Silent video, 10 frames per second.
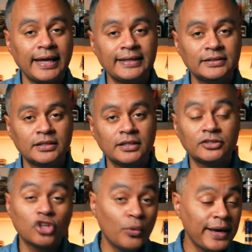And
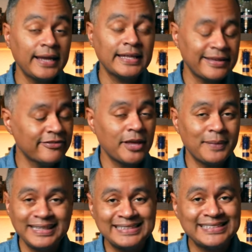let's go ahead and give them
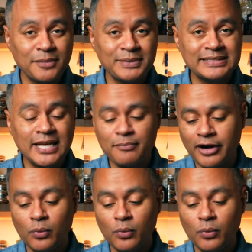a sippy sip, right?